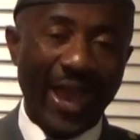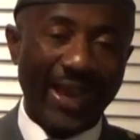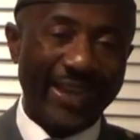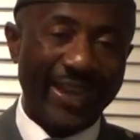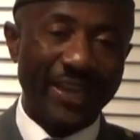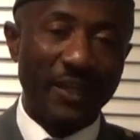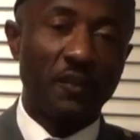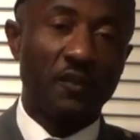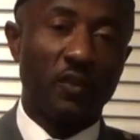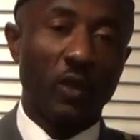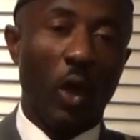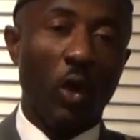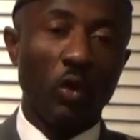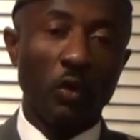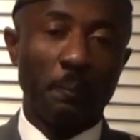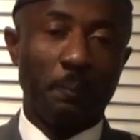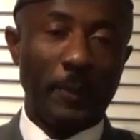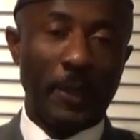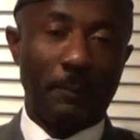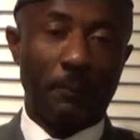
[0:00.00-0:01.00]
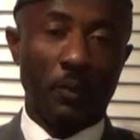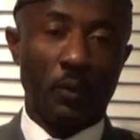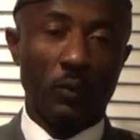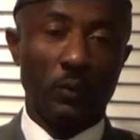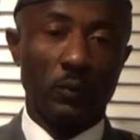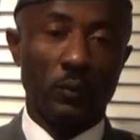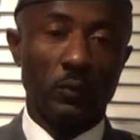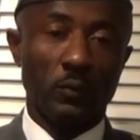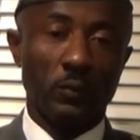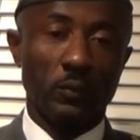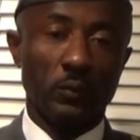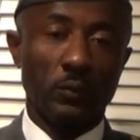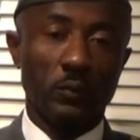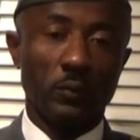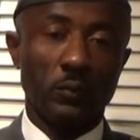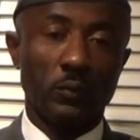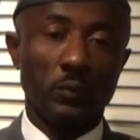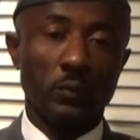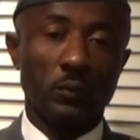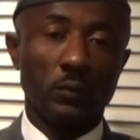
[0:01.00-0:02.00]
against your own people
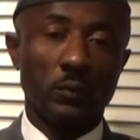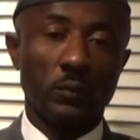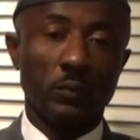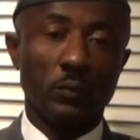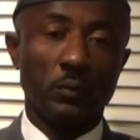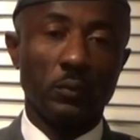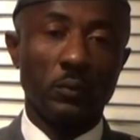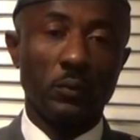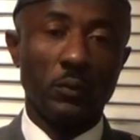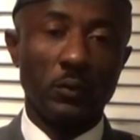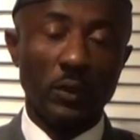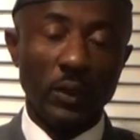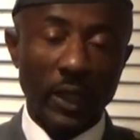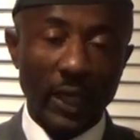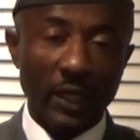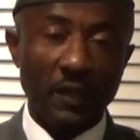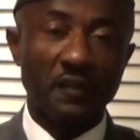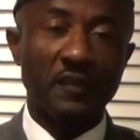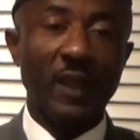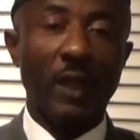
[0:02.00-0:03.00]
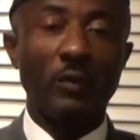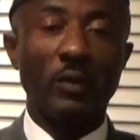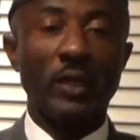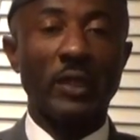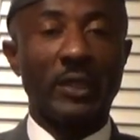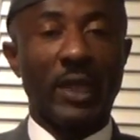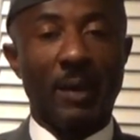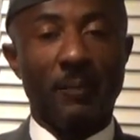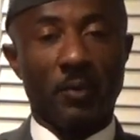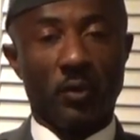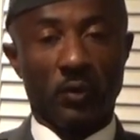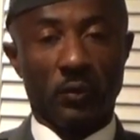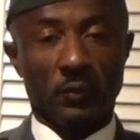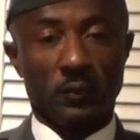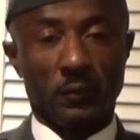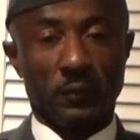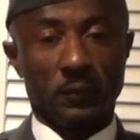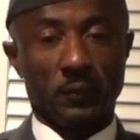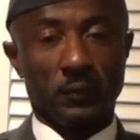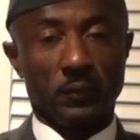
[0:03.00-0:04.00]
in southern
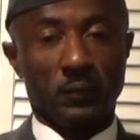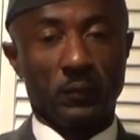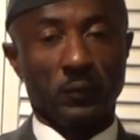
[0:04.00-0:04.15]
Cameroon.